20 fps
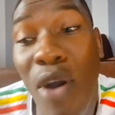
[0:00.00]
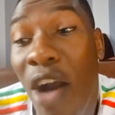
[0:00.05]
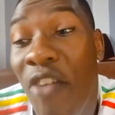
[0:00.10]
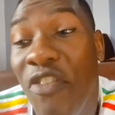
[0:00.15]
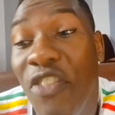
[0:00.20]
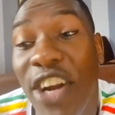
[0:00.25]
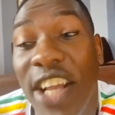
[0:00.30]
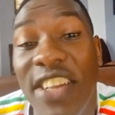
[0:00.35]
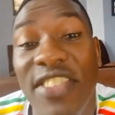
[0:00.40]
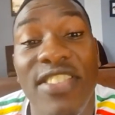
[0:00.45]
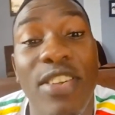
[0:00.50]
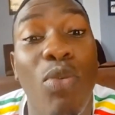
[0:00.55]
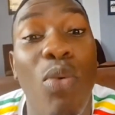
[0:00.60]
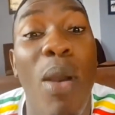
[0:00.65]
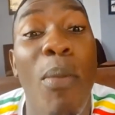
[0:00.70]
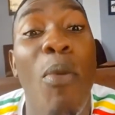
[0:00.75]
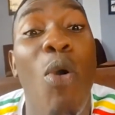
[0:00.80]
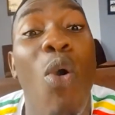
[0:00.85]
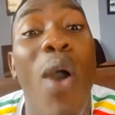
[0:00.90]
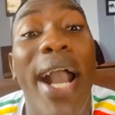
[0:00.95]
conference
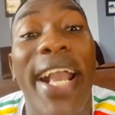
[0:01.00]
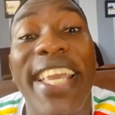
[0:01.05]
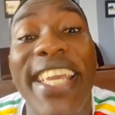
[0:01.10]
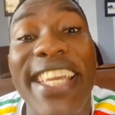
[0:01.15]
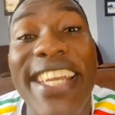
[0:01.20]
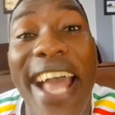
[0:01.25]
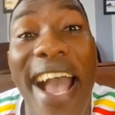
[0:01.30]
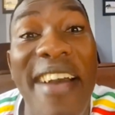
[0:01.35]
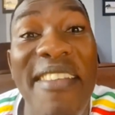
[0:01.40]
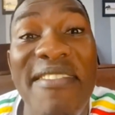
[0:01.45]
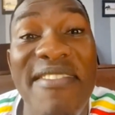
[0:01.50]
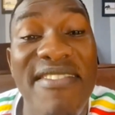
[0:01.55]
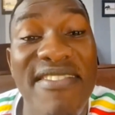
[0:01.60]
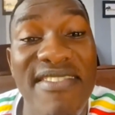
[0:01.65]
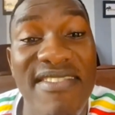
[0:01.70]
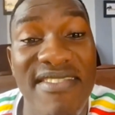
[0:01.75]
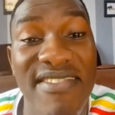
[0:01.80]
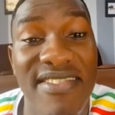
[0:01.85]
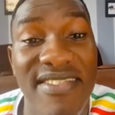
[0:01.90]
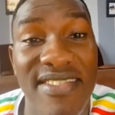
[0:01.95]
kwe muwagira.
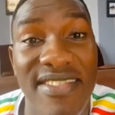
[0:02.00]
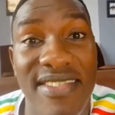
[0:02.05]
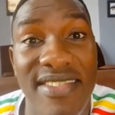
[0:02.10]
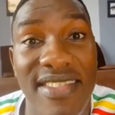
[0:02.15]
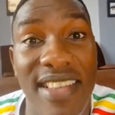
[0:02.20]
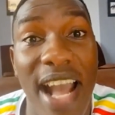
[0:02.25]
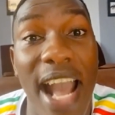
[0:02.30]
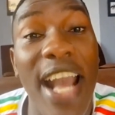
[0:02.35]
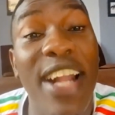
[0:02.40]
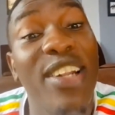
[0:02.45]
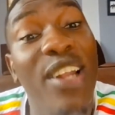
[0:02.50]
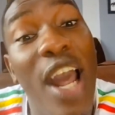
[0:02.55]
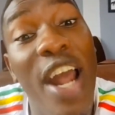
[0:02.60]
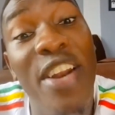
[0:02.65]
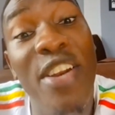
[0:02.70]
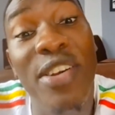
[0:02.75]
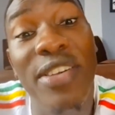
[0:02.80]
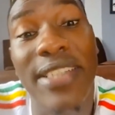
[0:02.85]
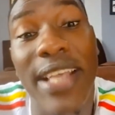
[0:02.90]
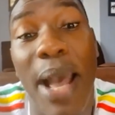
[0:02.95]
I
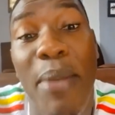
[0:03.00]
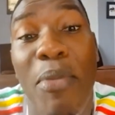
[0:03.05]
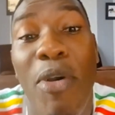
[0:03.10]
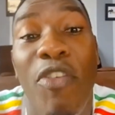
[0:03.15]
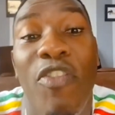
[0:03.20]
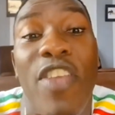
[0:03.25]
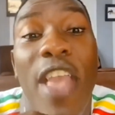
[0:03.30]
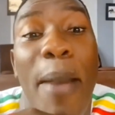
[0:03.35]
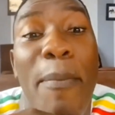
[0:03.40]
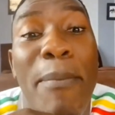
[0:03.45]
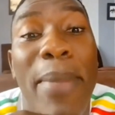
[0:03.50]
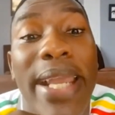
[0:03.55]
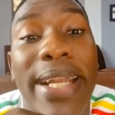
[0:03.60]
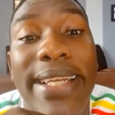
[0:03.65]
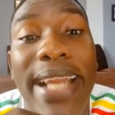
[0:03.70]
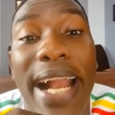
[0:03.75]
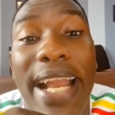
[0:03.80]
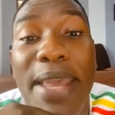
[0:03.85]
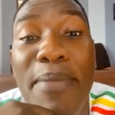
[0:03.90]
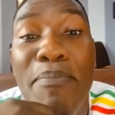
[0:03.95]
told you some of you are
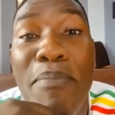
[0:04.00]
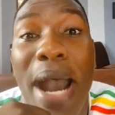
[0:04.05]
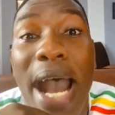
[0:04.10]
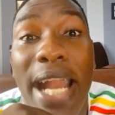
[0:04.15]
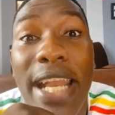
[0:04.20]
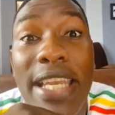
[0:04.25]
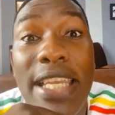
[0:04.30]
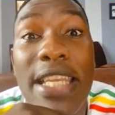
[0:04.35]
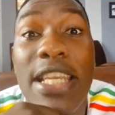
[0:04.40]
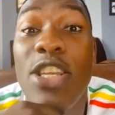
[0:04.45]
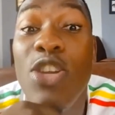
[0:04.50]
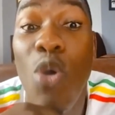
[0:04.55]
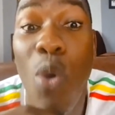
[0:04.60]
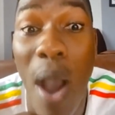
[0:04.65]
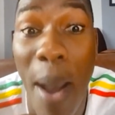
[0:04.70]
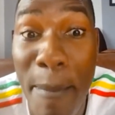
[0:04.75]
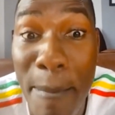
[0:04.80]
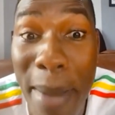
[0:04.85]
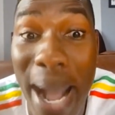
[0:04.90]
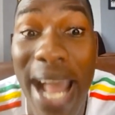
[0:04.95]
mentally mad. You
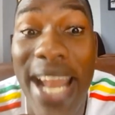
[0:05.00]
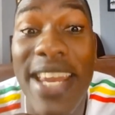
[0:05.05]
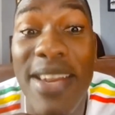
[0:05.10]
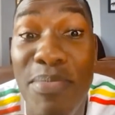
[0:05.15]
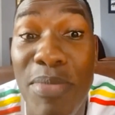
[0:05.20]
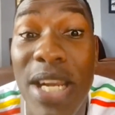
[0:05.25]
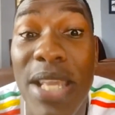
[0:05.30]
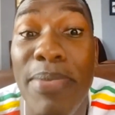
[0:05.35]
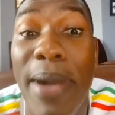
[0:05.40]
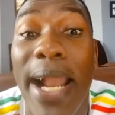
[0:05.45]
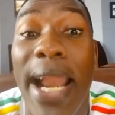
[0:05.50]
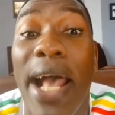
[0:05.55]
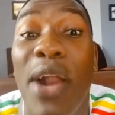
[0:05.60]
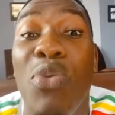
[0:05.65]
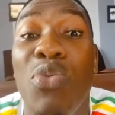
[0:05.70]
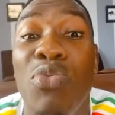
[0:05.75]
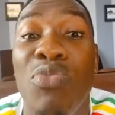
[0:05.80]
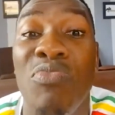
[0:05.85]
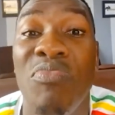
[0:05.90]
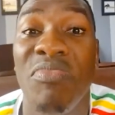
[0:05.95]
are mad
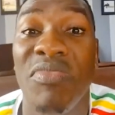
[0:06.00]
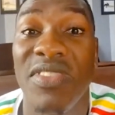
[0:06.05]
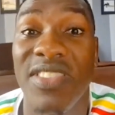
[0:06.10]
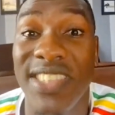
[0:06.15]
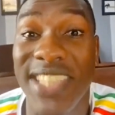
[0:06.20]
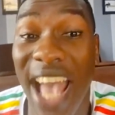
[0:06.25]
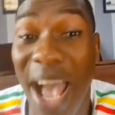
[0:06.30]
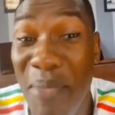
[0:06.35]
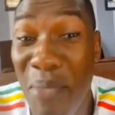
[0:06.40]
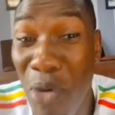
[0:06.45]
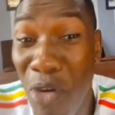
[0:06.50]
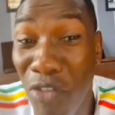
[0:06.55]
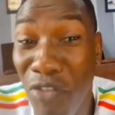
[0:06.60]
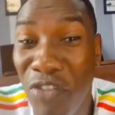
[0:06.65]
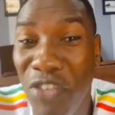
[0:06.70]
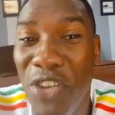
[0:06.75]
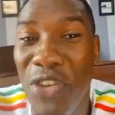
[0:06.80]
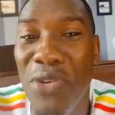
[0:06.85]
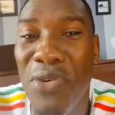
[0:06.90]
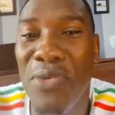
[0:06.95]
mulibalalu. Some
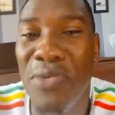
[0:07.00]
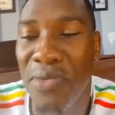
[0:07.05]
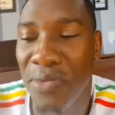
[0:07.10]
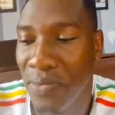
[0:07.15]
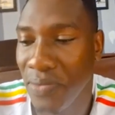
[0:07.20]
of you.